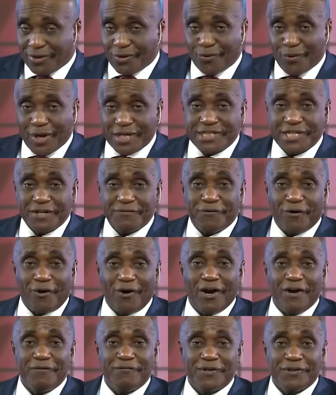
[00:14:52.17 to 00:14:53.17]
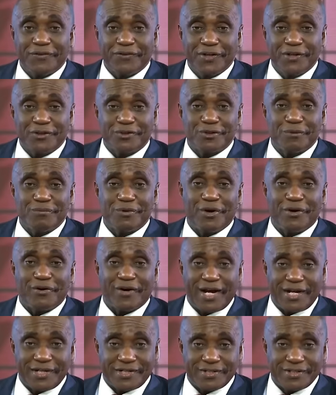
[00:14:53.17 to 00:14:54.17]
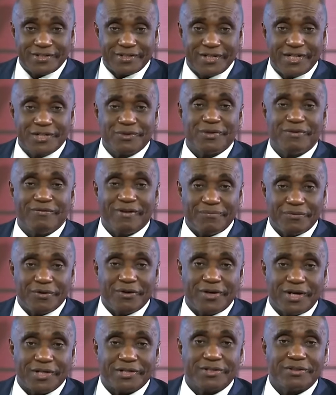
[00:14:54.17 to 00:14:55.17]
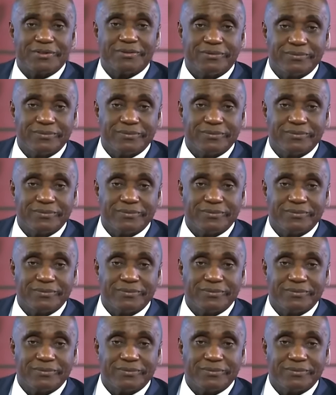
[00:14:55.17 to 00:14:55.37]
Waiting for everything to be all right, it will never be all right.